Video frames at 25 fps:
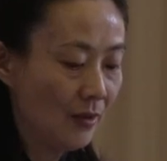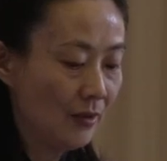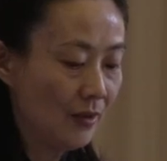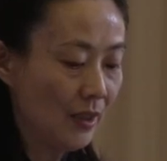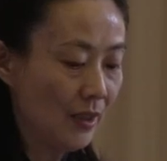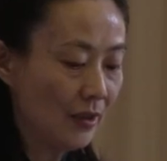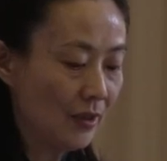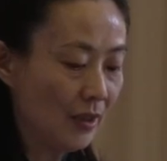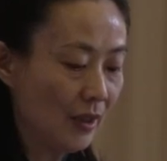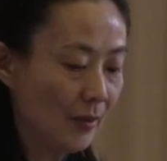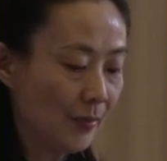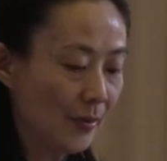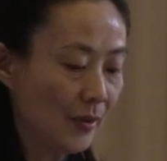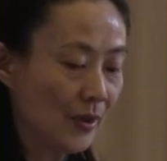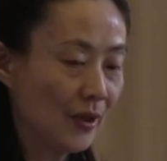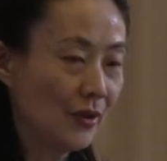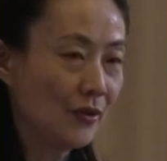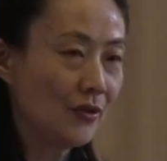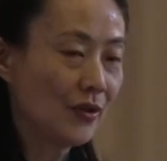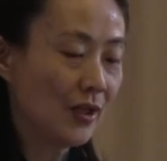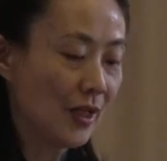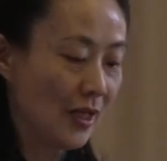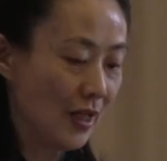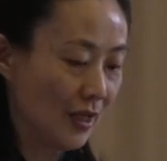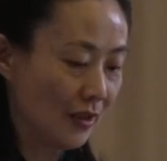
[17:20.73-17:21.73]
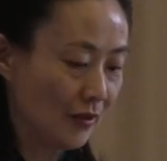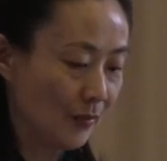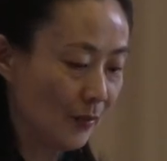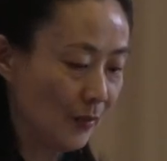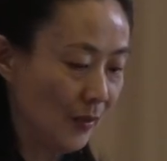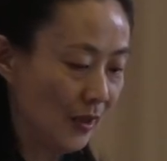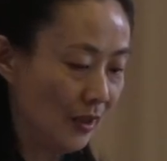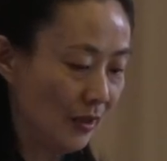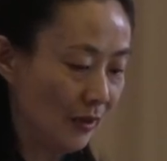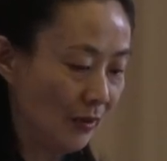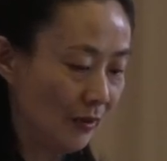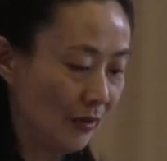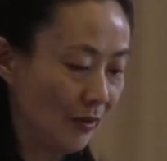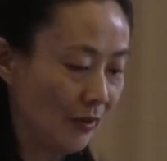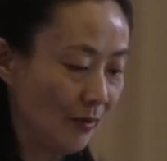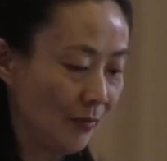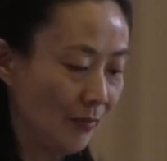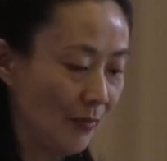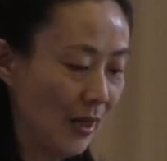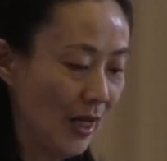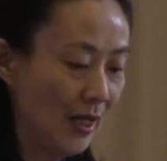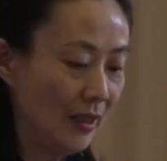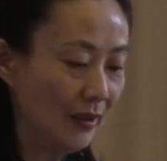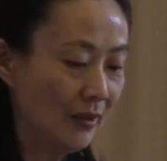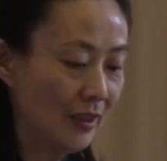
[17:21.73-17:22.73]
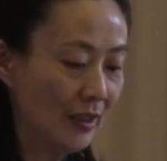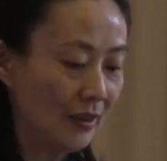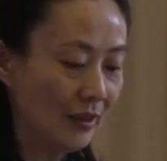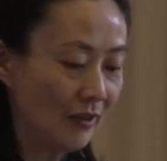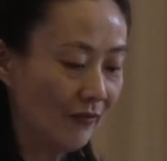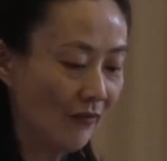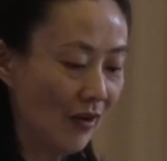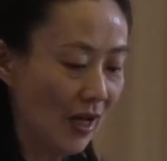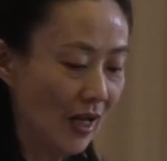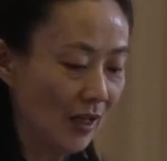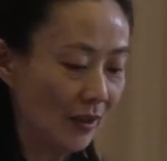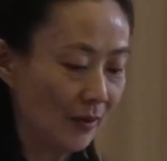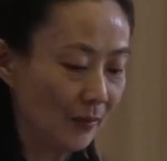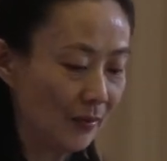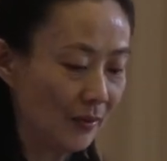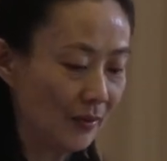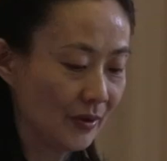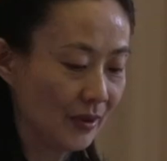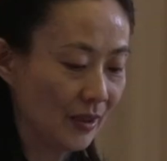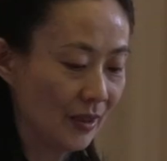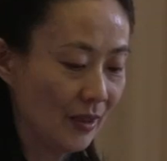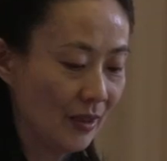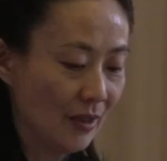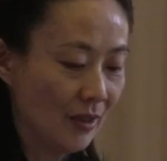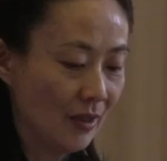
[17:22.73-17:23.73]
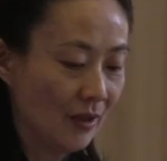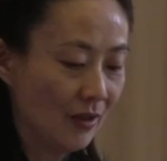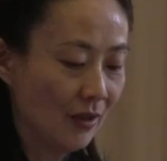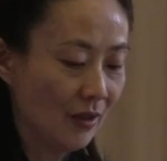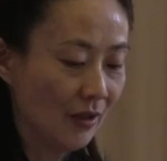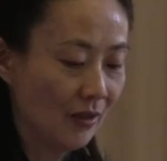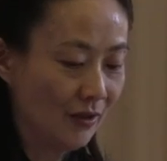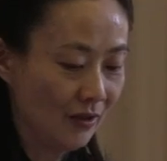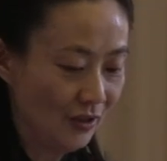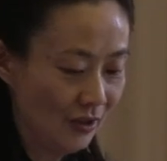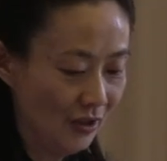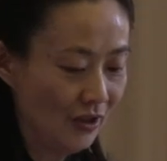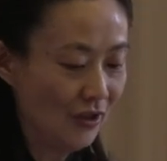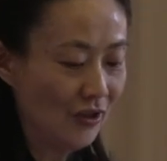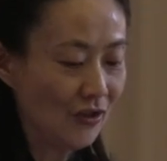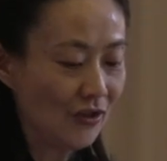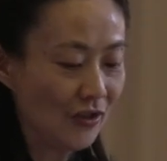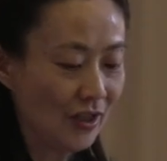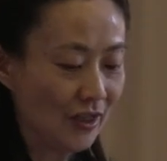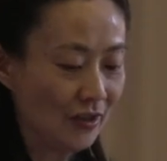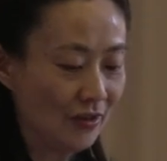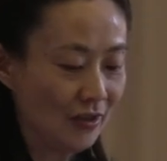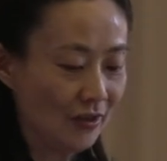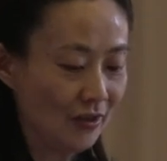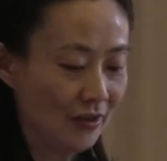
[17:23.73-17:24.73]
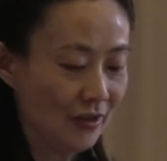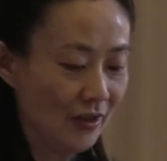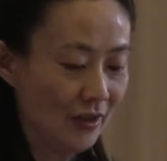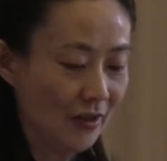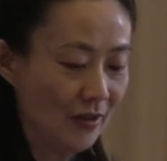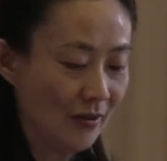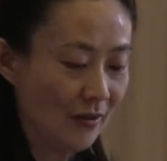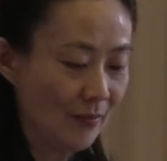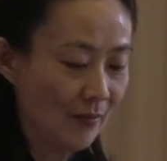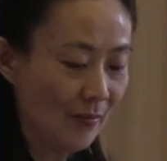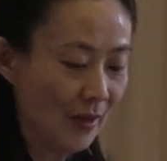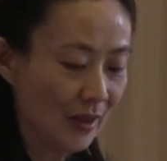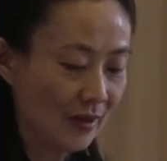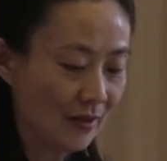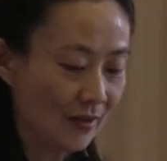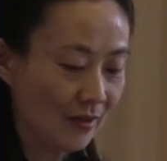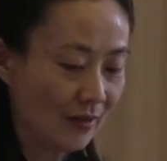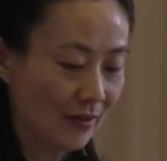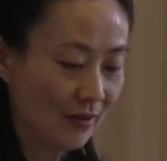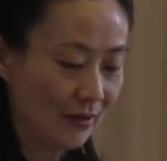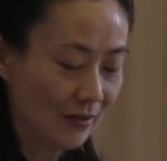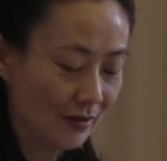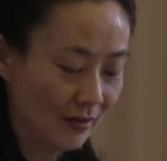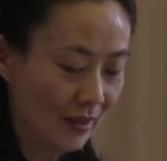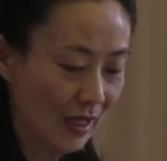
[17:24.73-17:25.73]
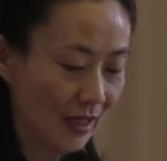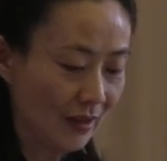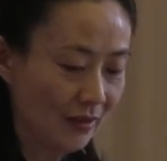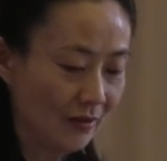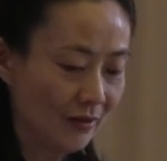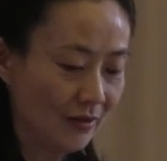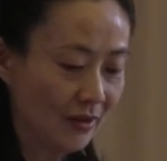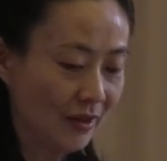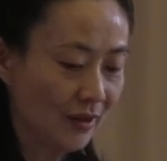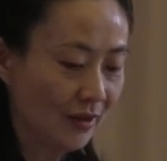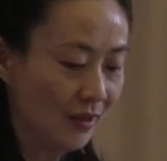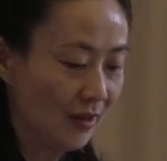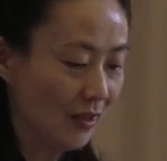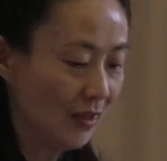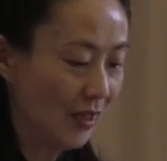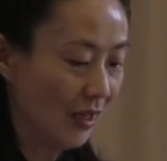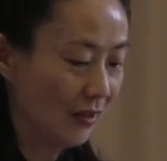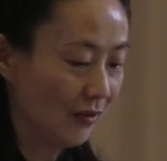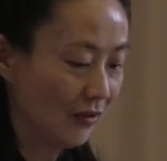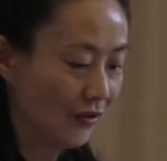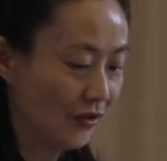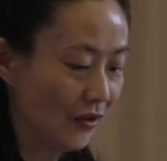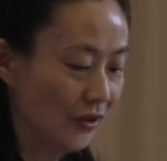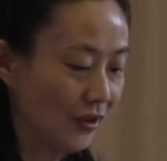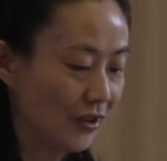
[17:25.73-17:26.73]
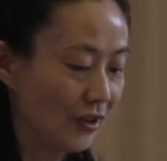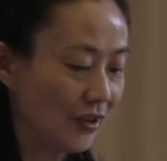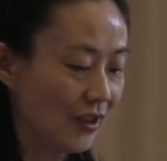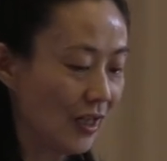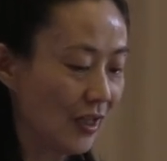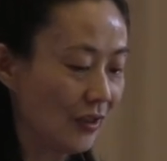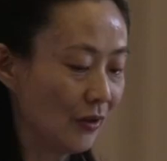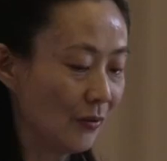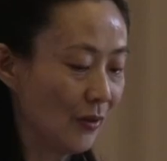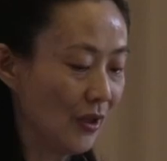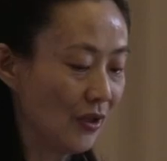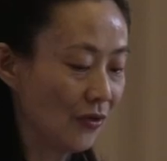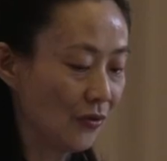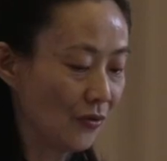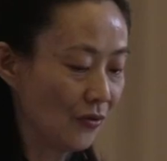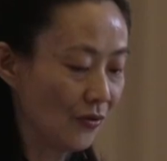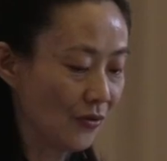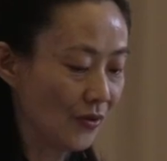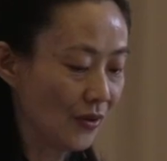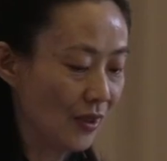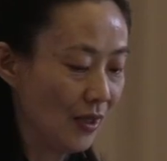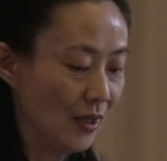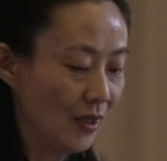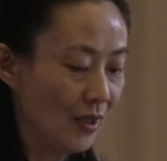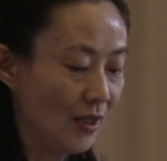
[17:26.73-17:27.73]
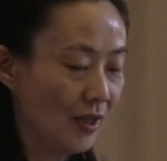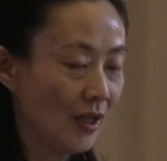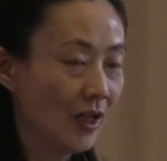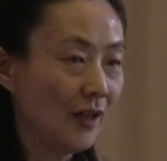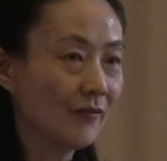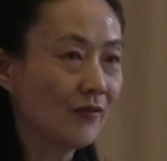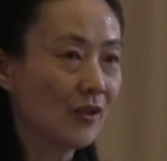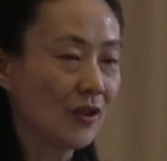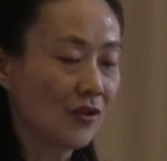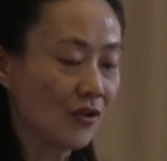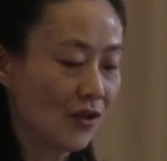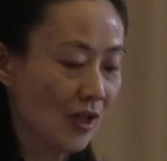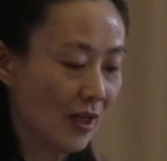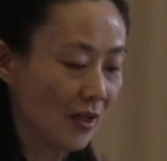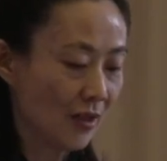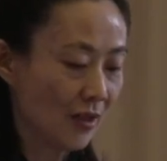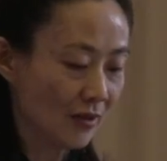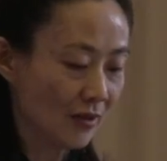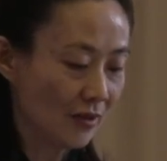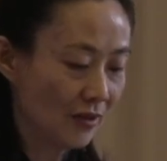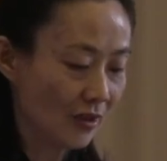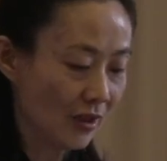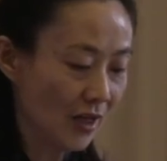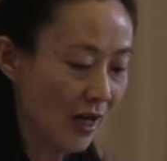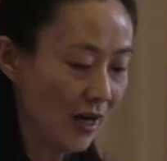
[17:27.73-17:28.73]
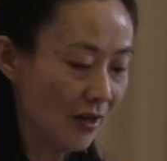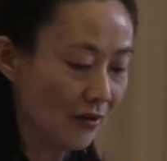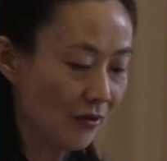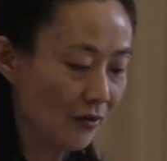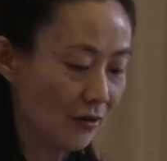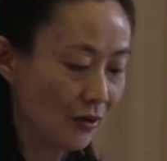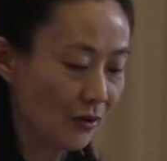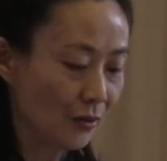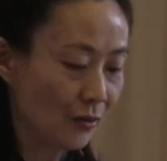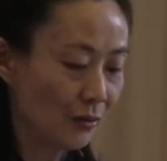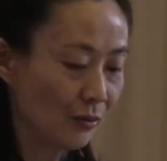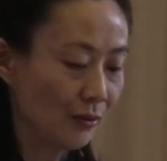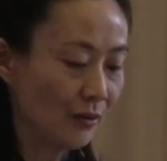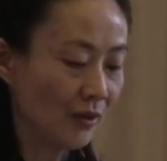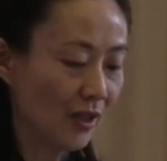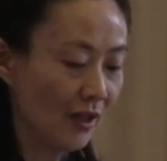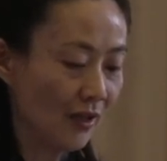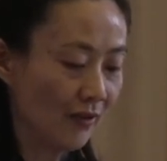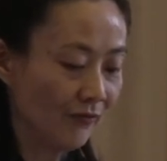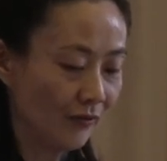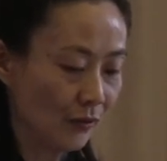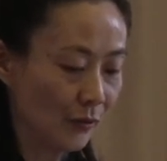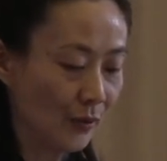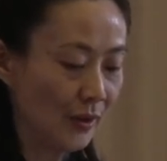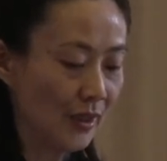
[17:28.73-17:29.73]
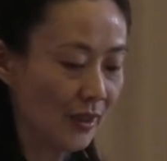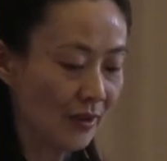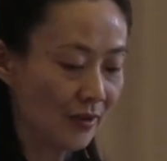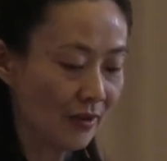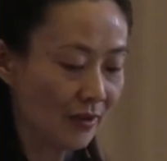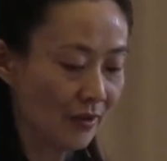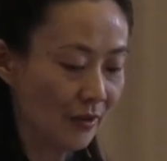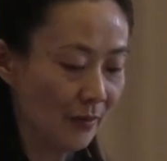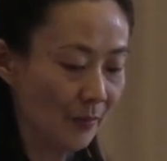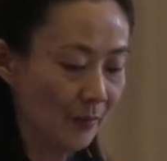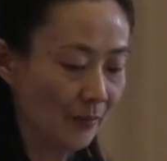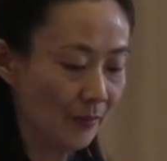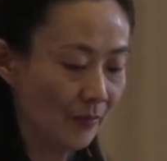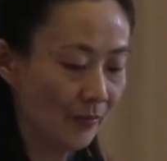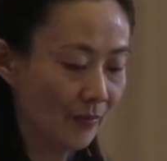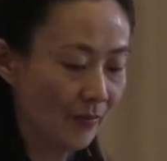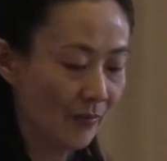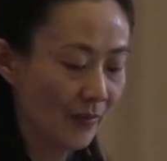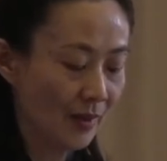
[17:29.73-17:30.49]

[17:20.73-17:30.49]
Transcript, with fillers: This approach has been mainly developed or initiated by the second and third generations of the Chicago School of Criticism.